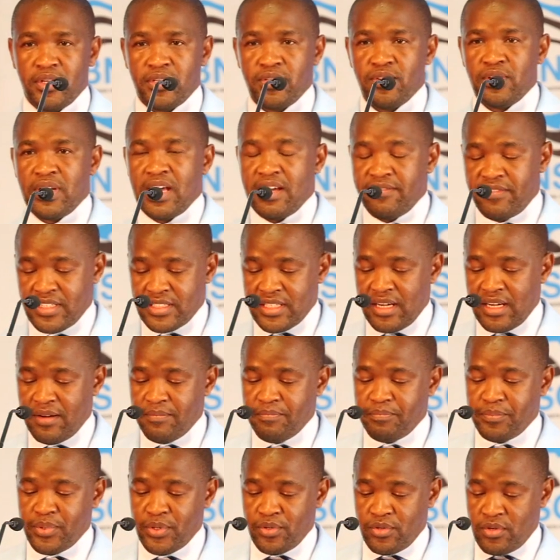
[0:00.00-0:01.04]
You'll have a
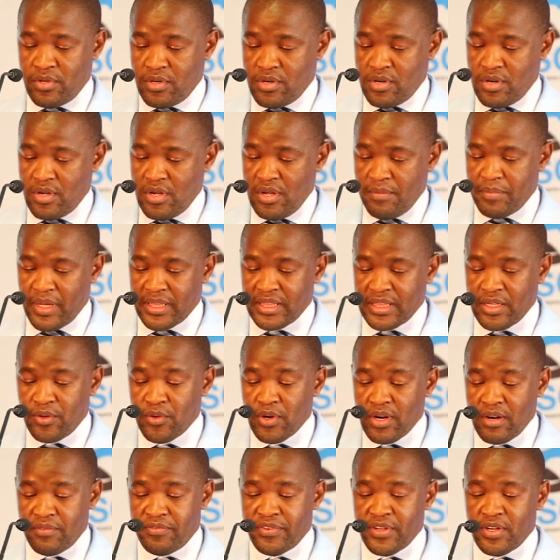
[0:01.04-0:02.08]
champion, but the
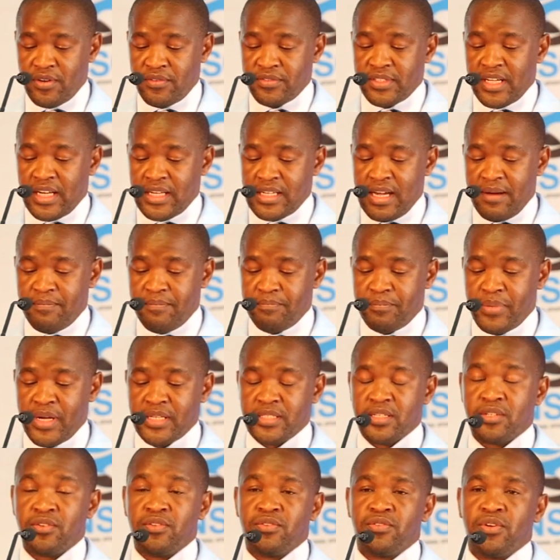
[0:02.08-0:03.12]
welfare of that young
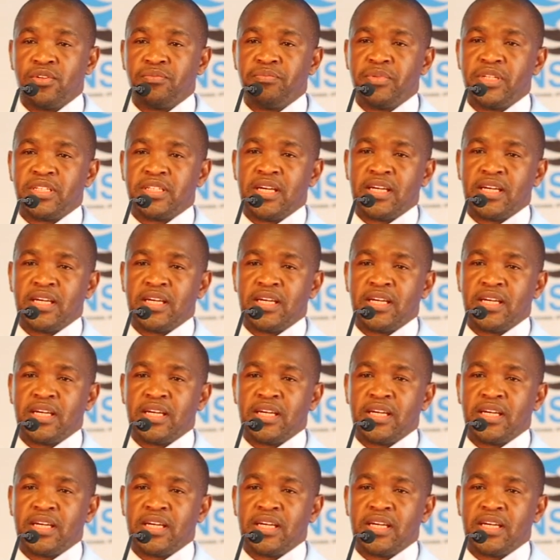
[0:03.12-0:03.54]
person will not be